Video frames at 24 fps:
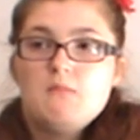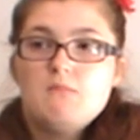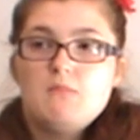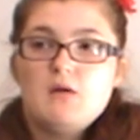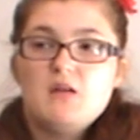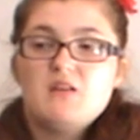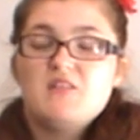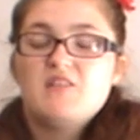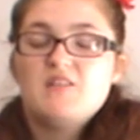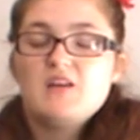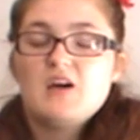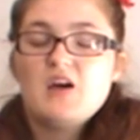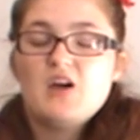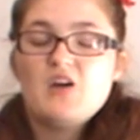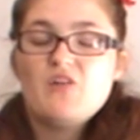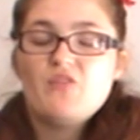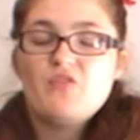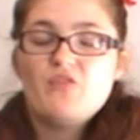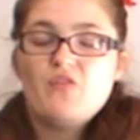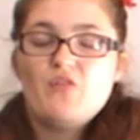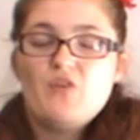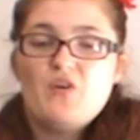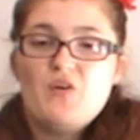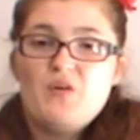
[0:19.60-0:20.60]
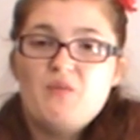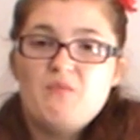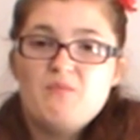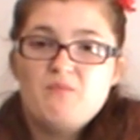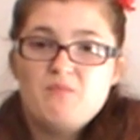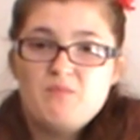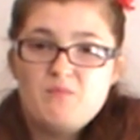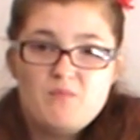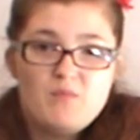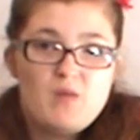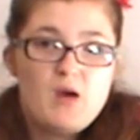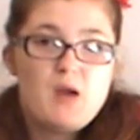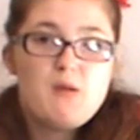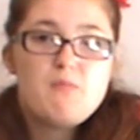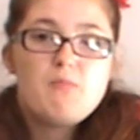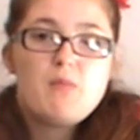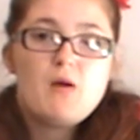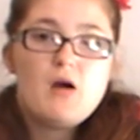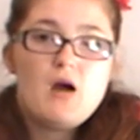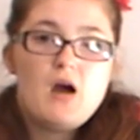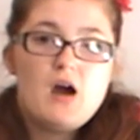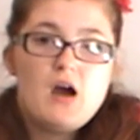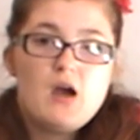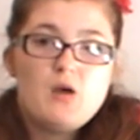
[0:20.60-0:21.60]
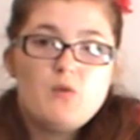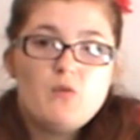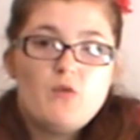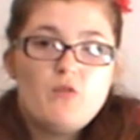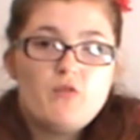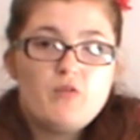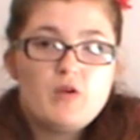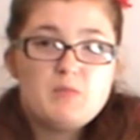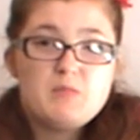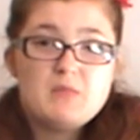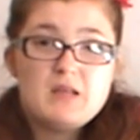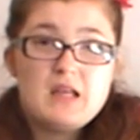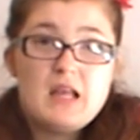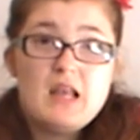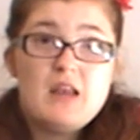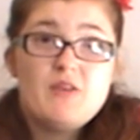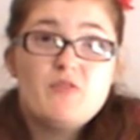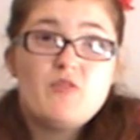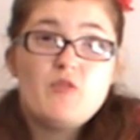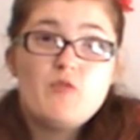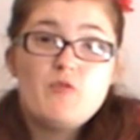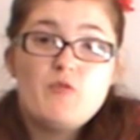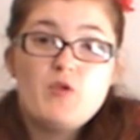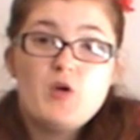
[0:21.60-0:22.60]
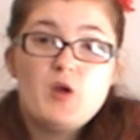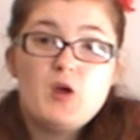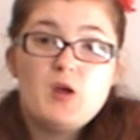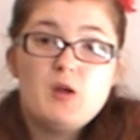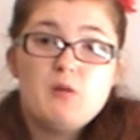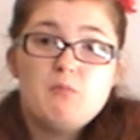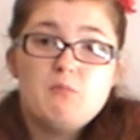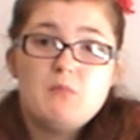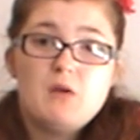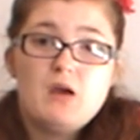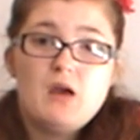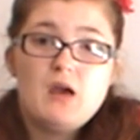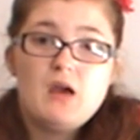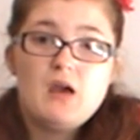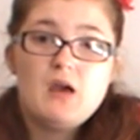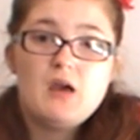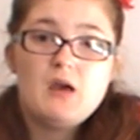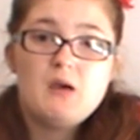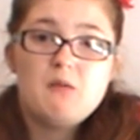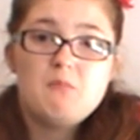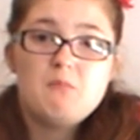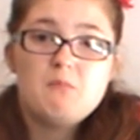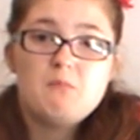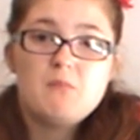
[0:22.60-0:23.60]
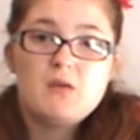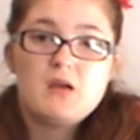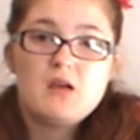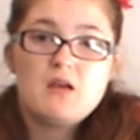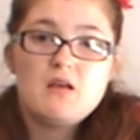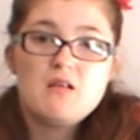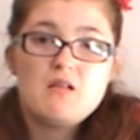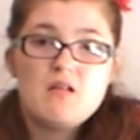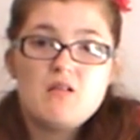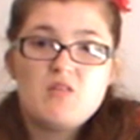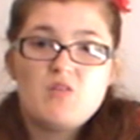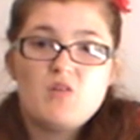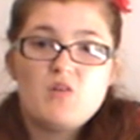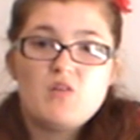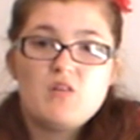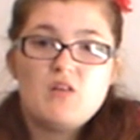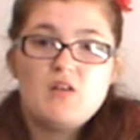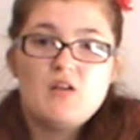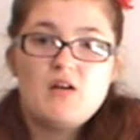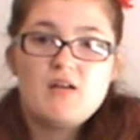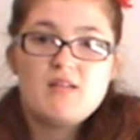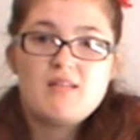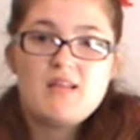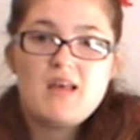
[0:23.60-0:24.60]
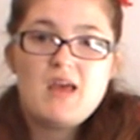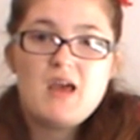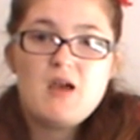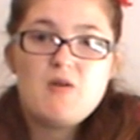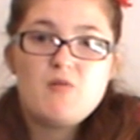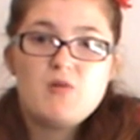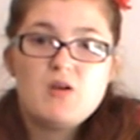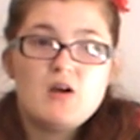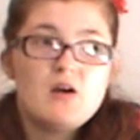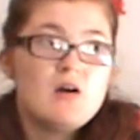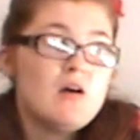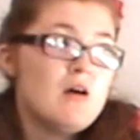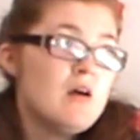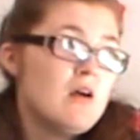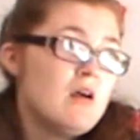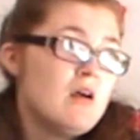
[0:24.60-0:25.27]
but today I thought, nope, I will film in the living room because it's just a nice area,